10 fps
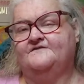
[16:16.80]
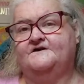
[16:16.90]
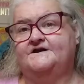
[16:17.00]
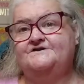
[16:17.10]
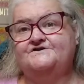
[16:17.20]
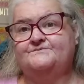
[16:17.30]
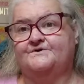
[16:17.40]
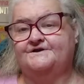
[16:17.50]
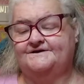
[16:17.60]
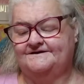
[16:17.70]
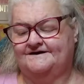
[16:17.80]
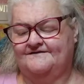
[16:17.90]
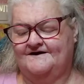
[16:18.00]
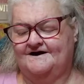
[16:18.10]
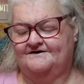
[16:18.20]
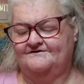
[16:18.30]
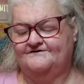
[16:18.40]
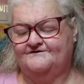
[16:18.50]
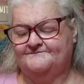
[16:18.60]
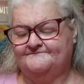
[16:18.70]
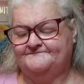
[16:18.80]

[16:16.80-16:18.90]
think he just wanted to get out of the house,